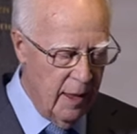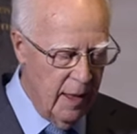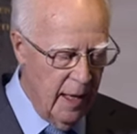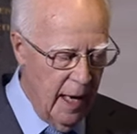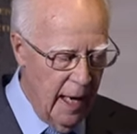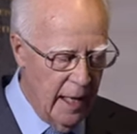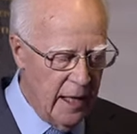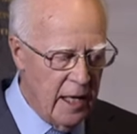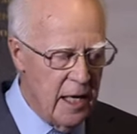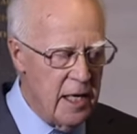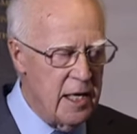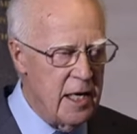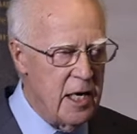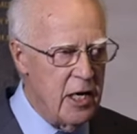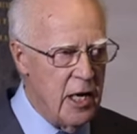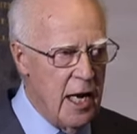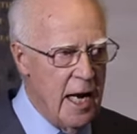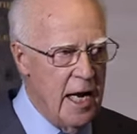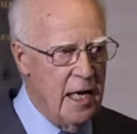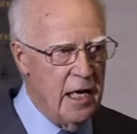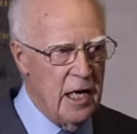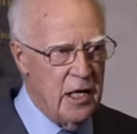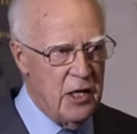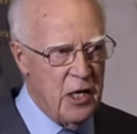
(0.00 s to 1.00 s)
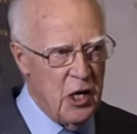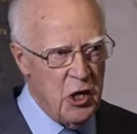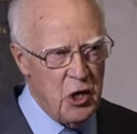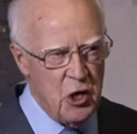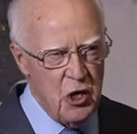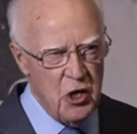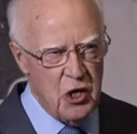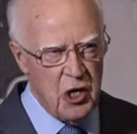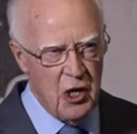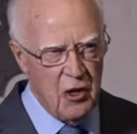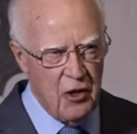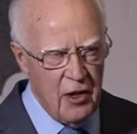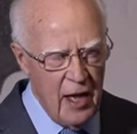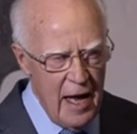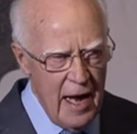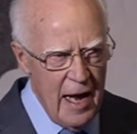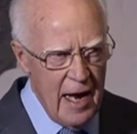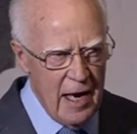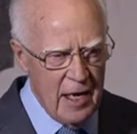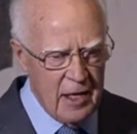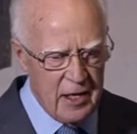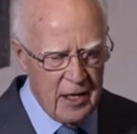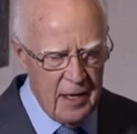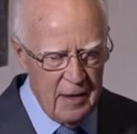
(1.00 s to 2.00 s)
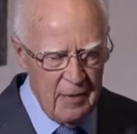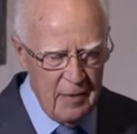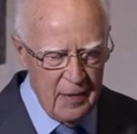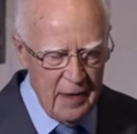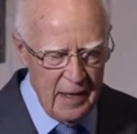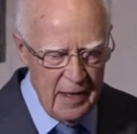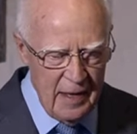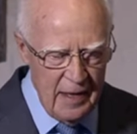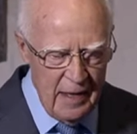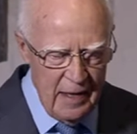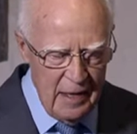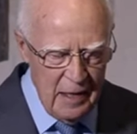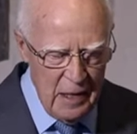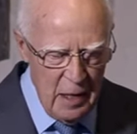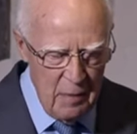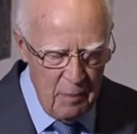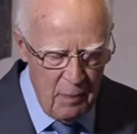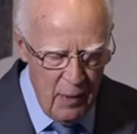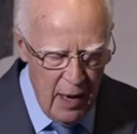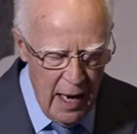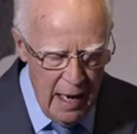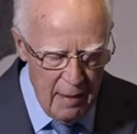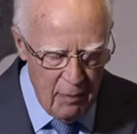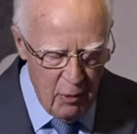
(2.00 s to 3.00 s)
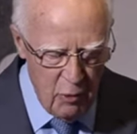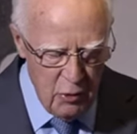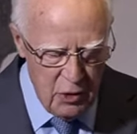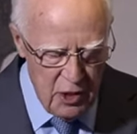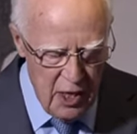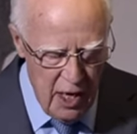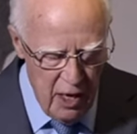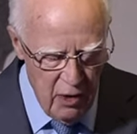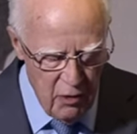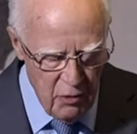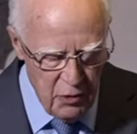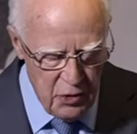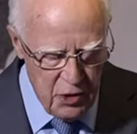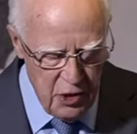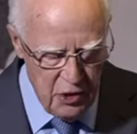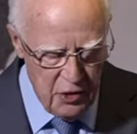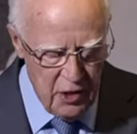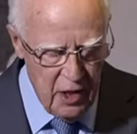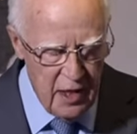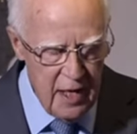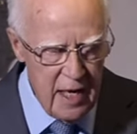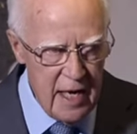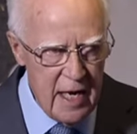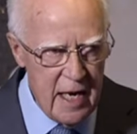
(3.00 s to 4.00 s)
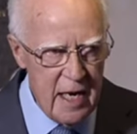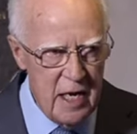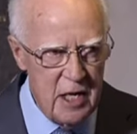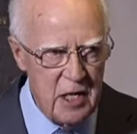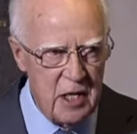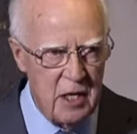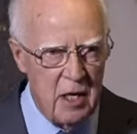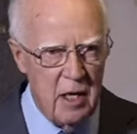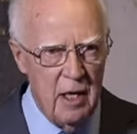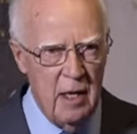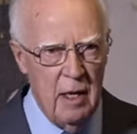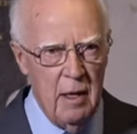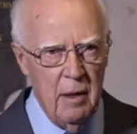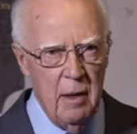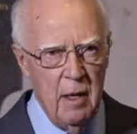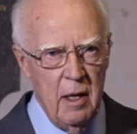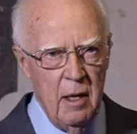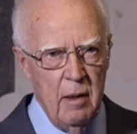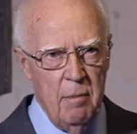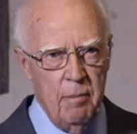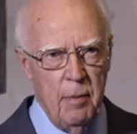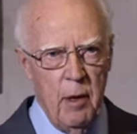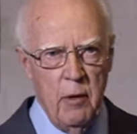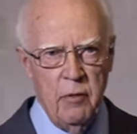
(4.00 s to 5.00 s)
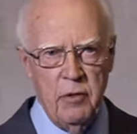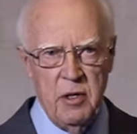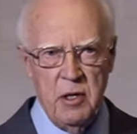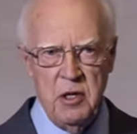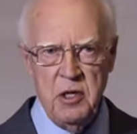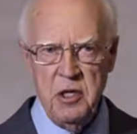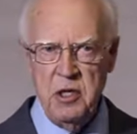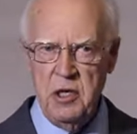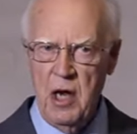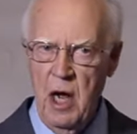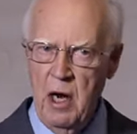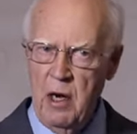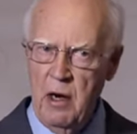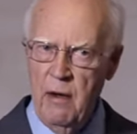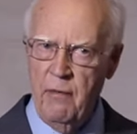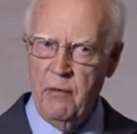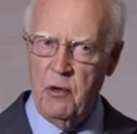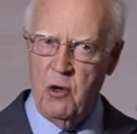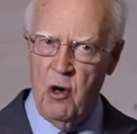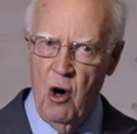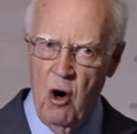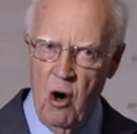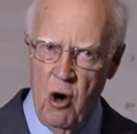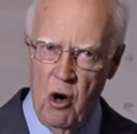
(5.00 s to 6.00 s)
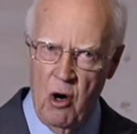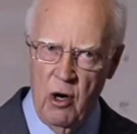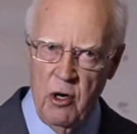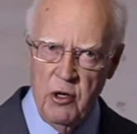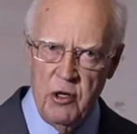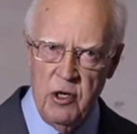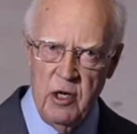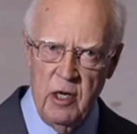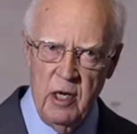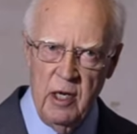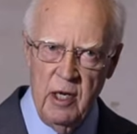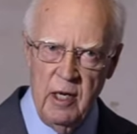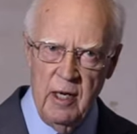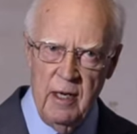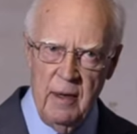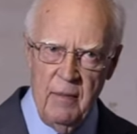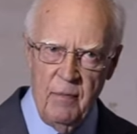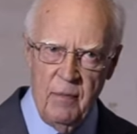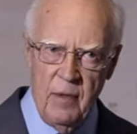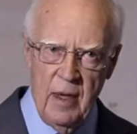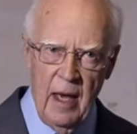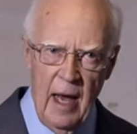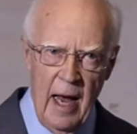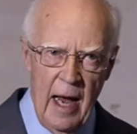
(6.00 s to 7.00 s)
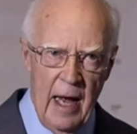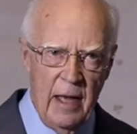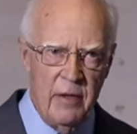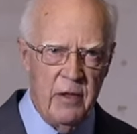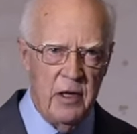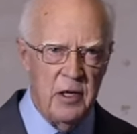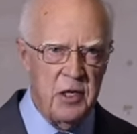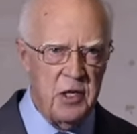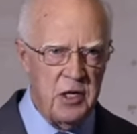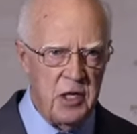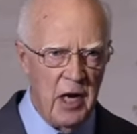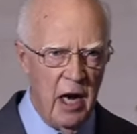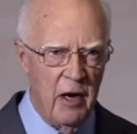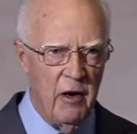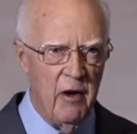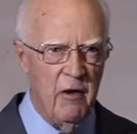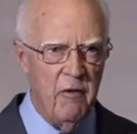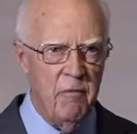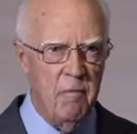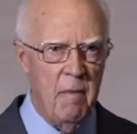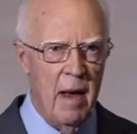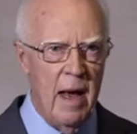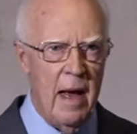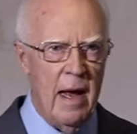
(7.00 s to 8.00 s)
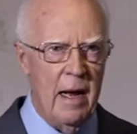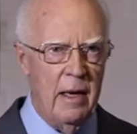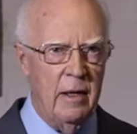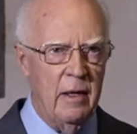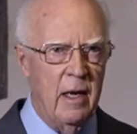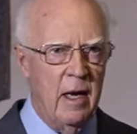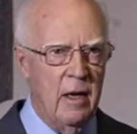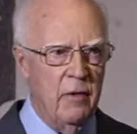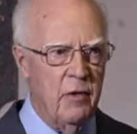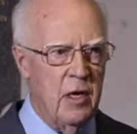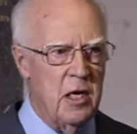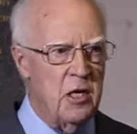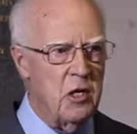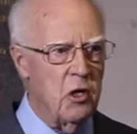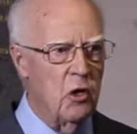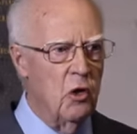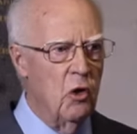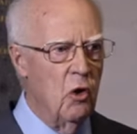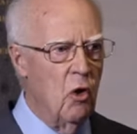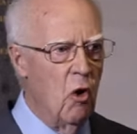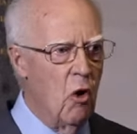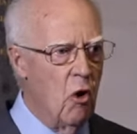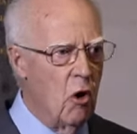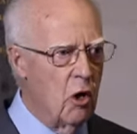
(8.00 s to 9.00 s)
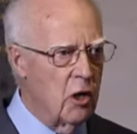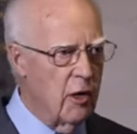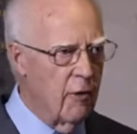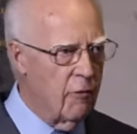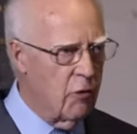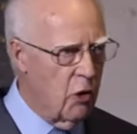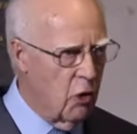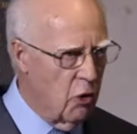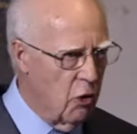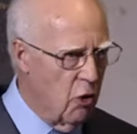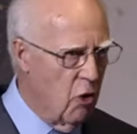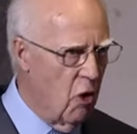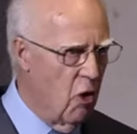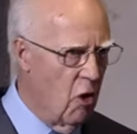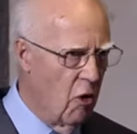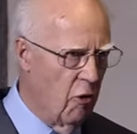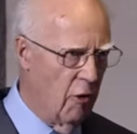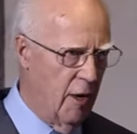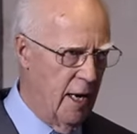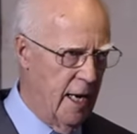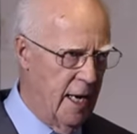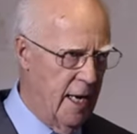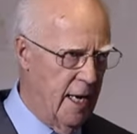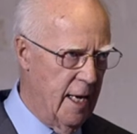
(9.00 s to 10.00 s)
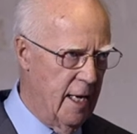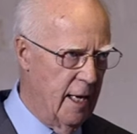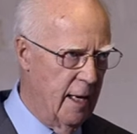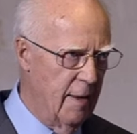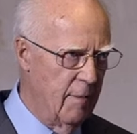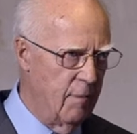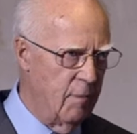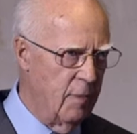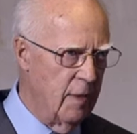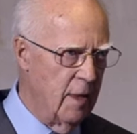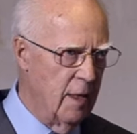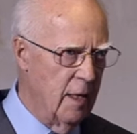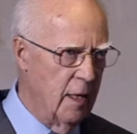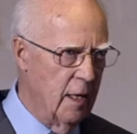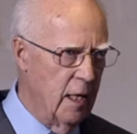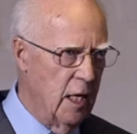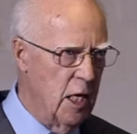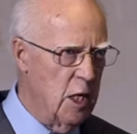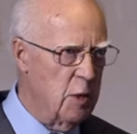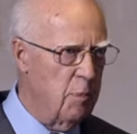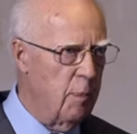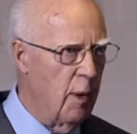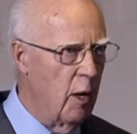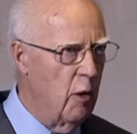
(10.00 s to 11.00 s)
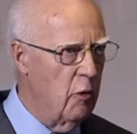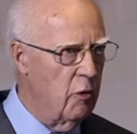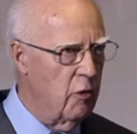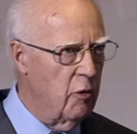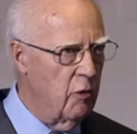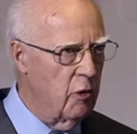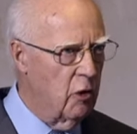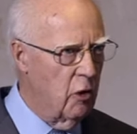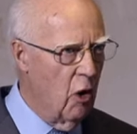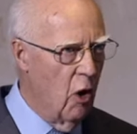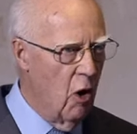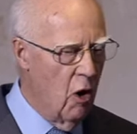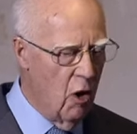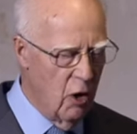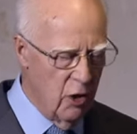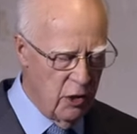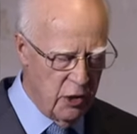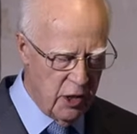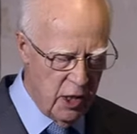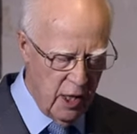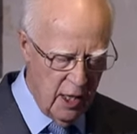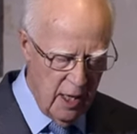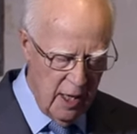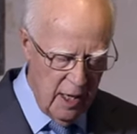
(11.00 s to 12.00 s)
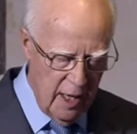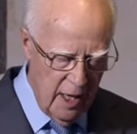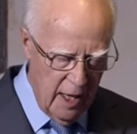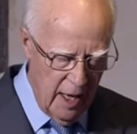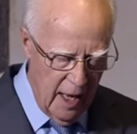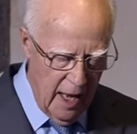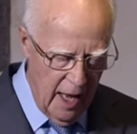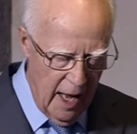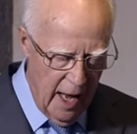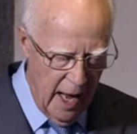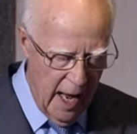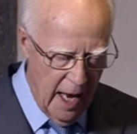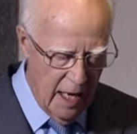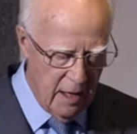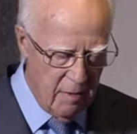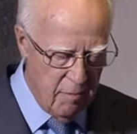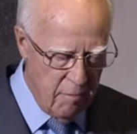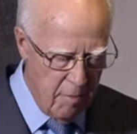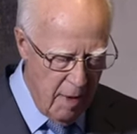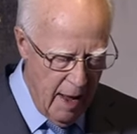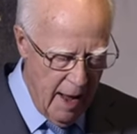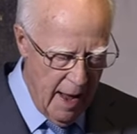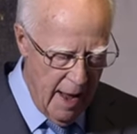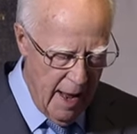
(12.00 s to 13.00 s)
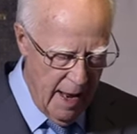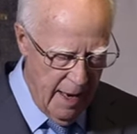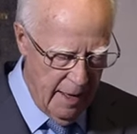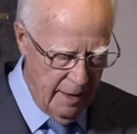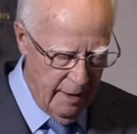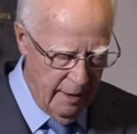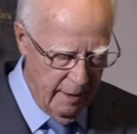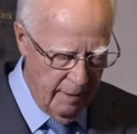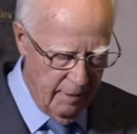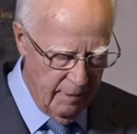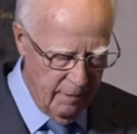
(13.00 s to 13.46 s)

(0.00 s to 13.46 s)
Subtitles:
And in addition to that, the Bible tells us that he is both the Son of God and the Son of Man. This Lord of glory is both God and man.